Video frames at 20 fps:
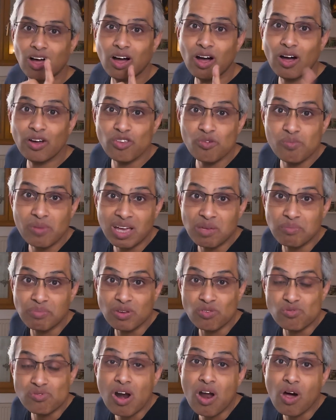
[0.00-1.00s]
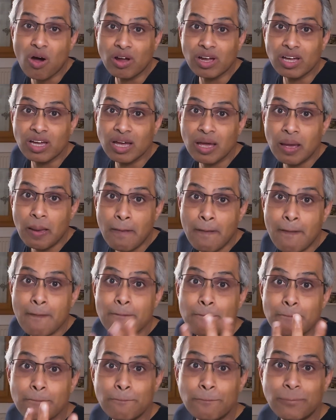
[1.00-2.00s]
or you might be wrong.
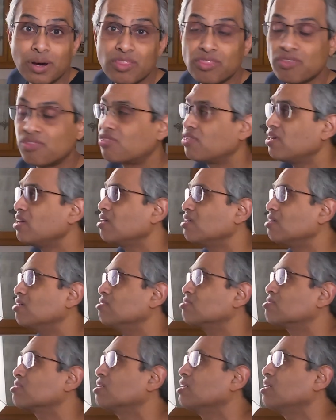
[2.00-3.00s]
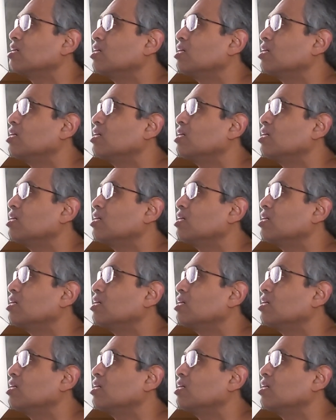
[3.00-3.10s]
But the thing is,